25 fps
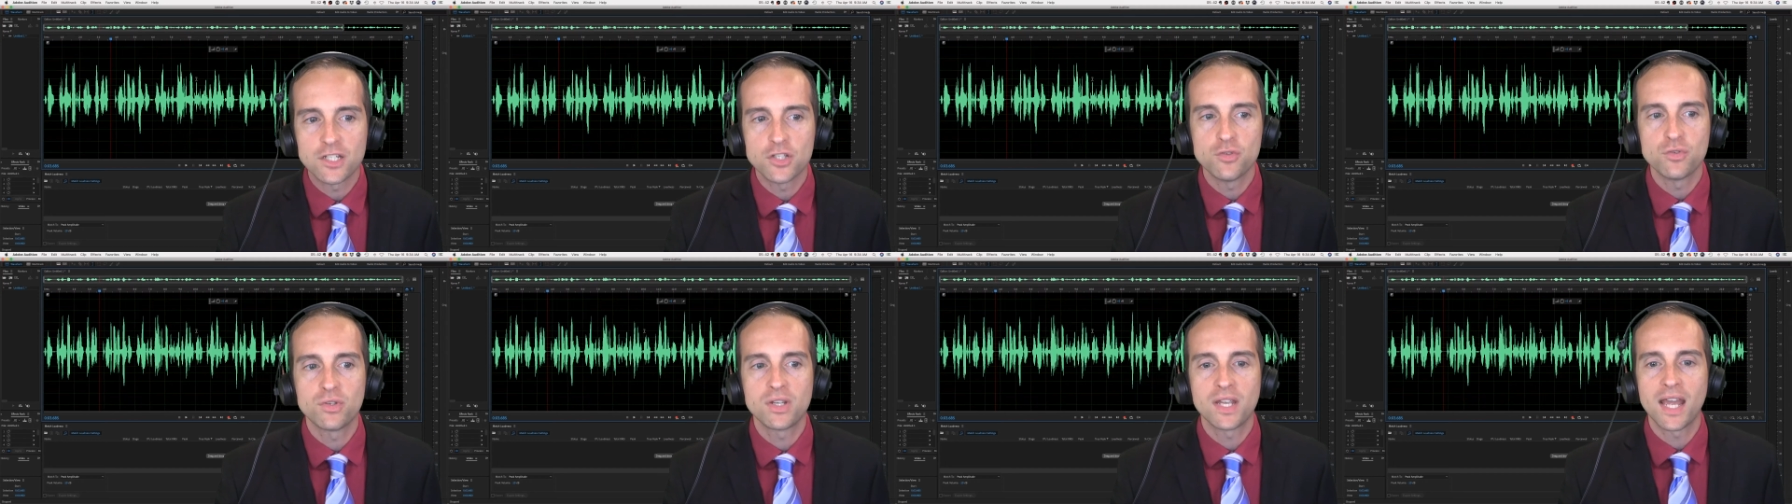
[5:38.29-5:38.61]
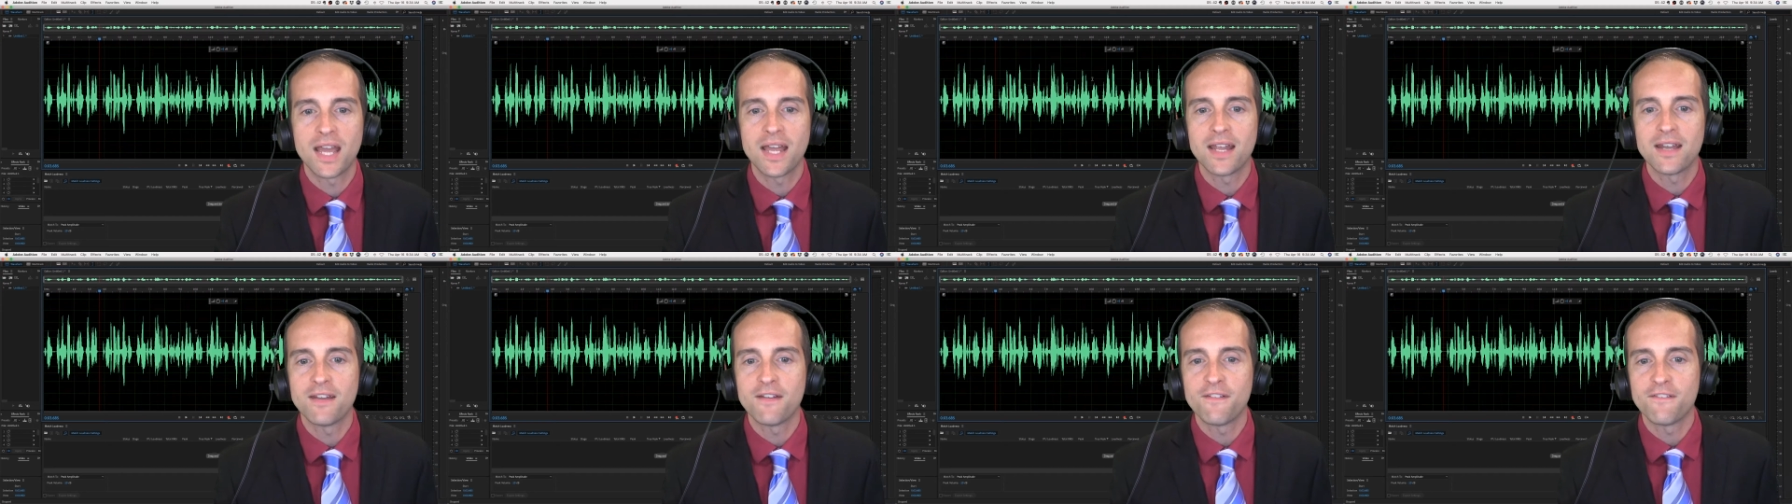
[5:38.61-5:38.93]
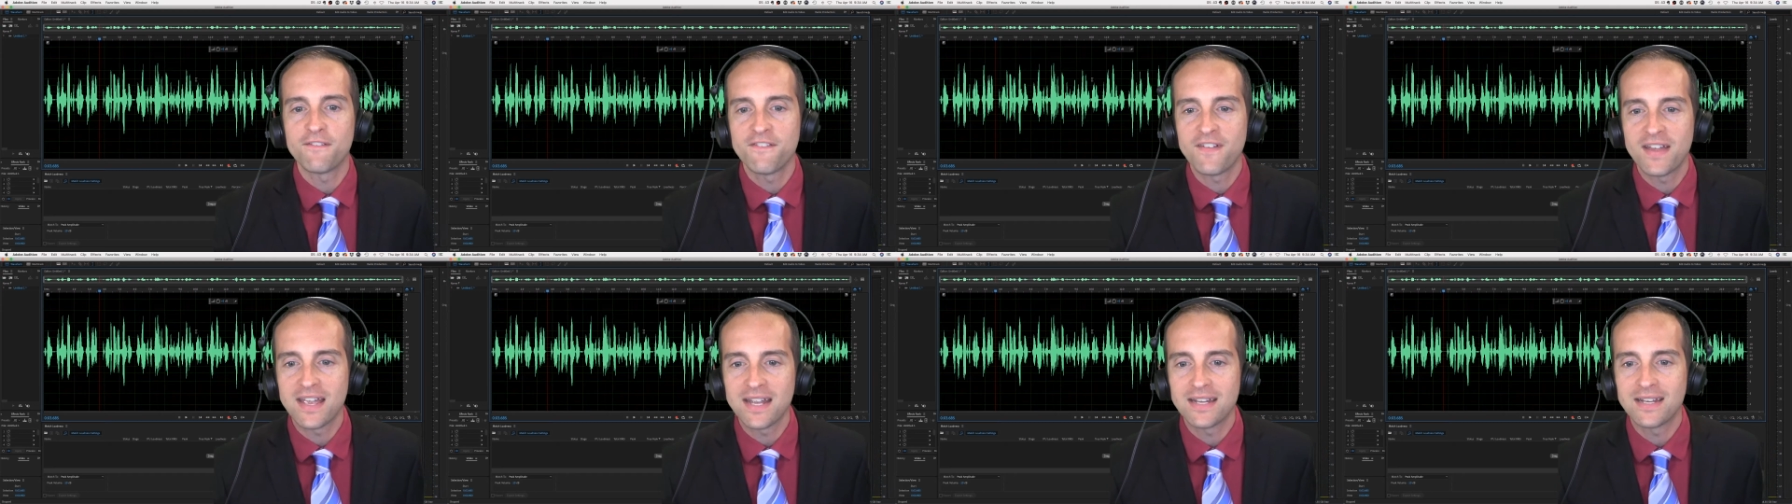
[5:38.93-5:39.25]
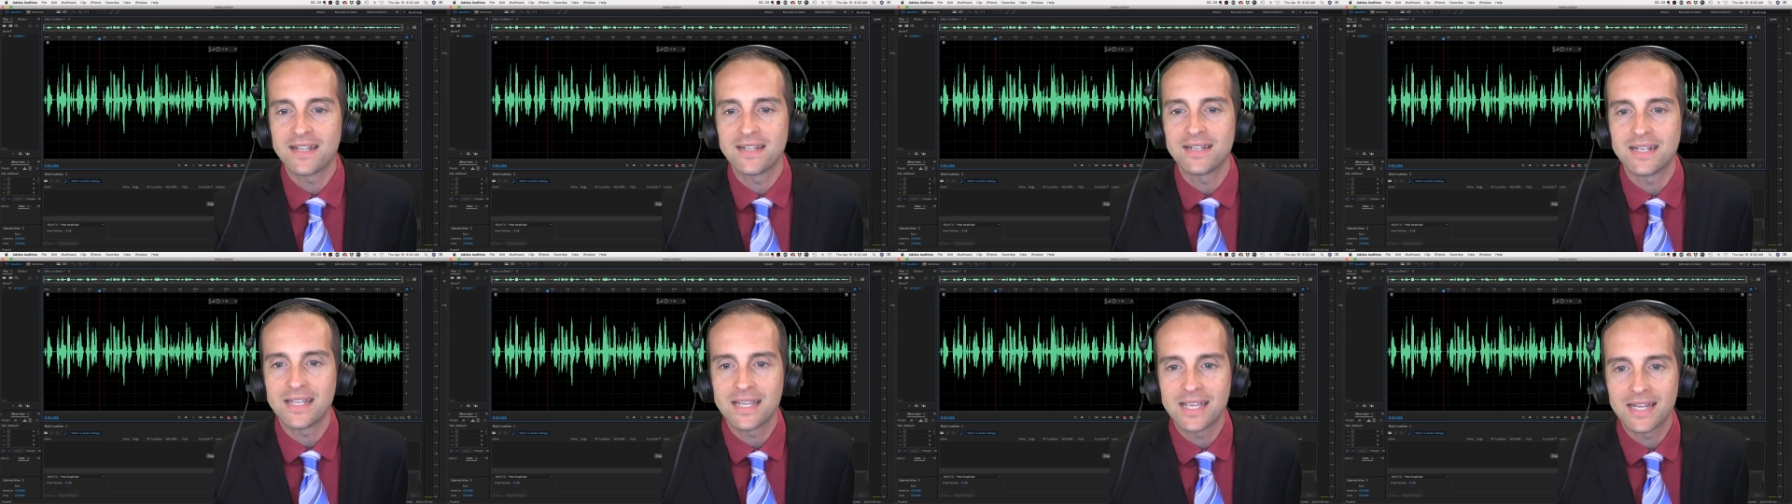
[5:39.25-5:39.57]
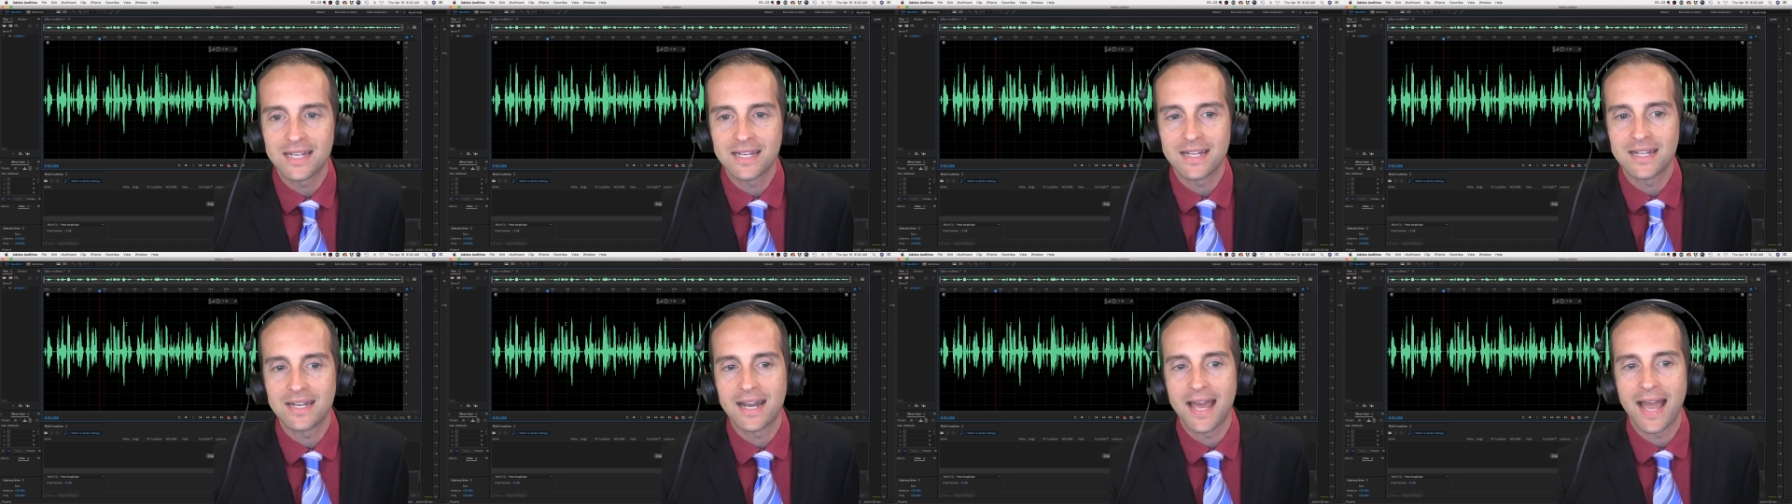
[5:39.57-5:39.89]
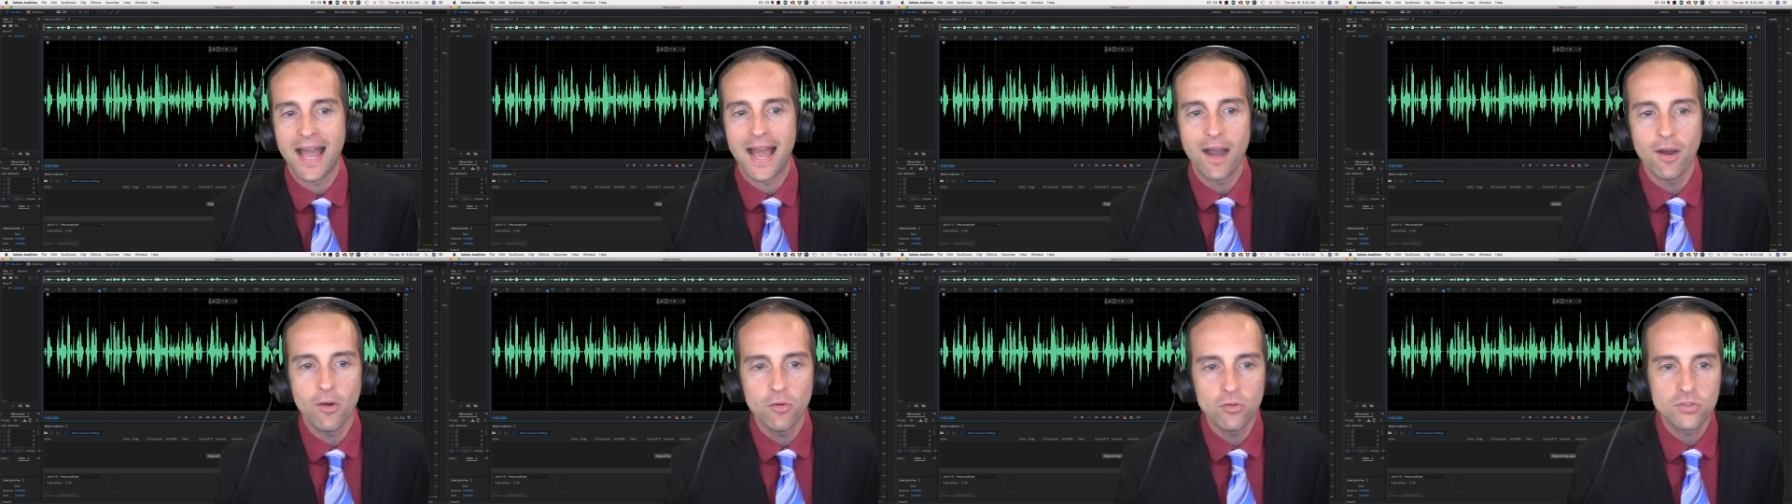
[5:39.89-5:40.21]
You can fade it in and
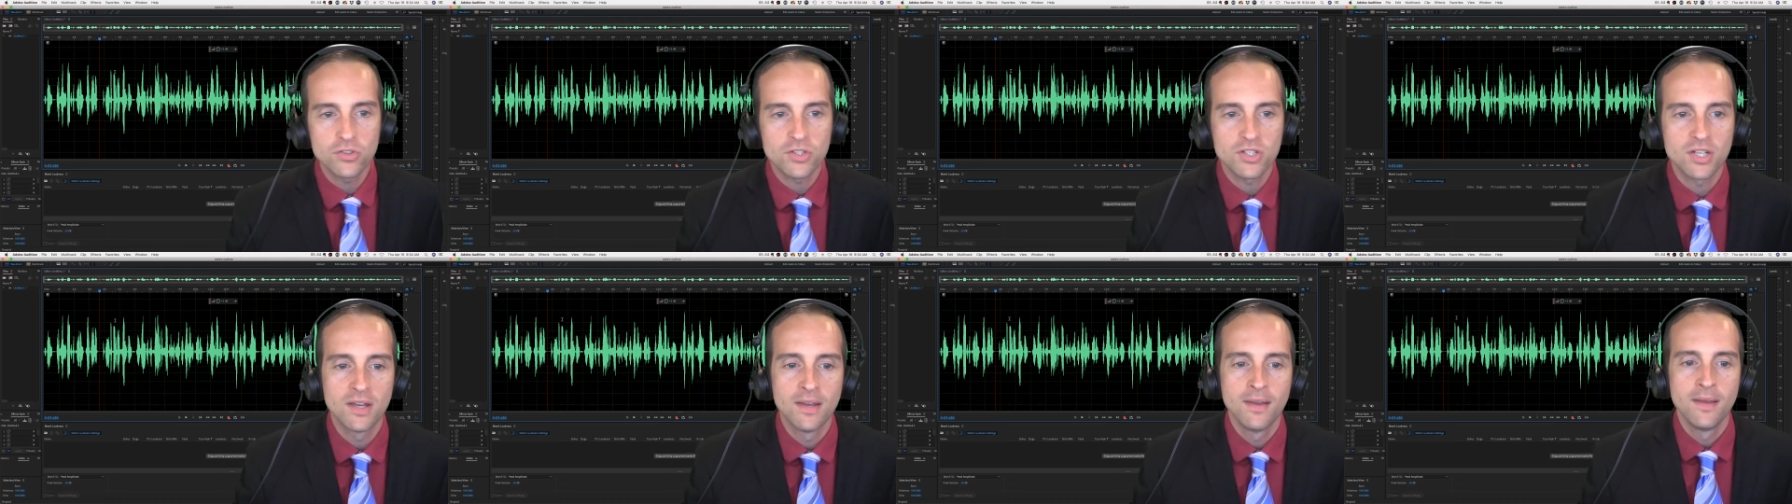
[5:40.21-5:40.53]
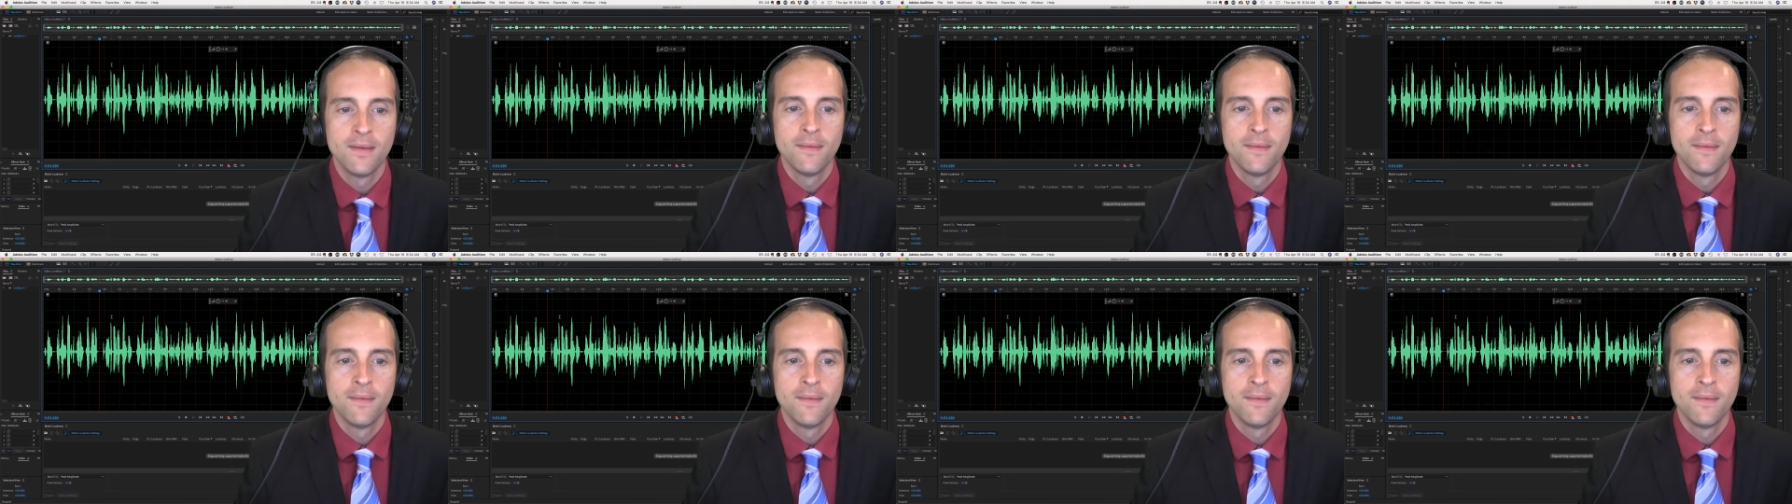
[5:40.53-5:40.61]
out.